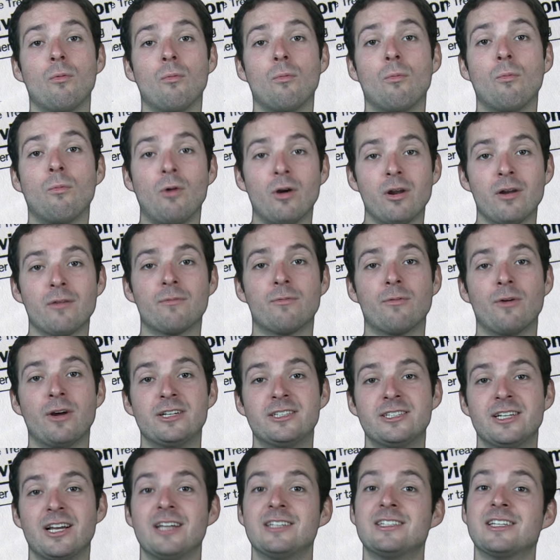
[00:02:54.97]
one of
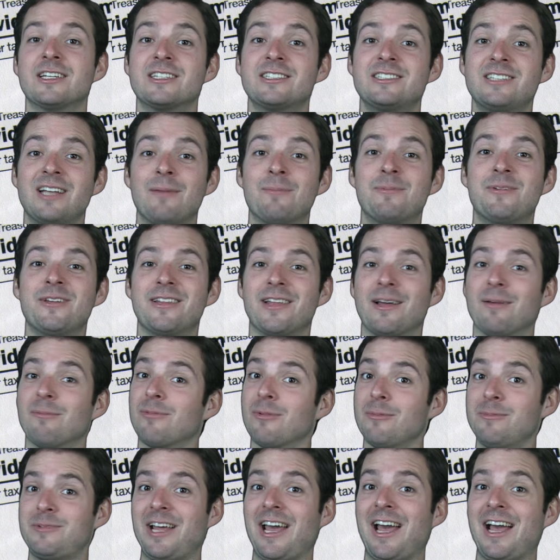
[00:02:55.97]
which is exempting them
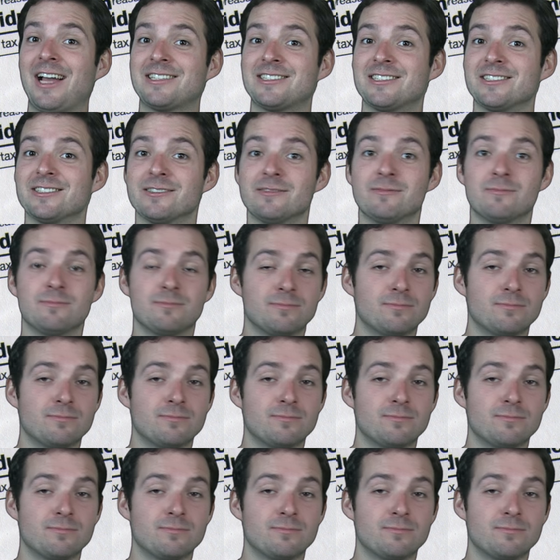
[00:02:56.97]
from taxes.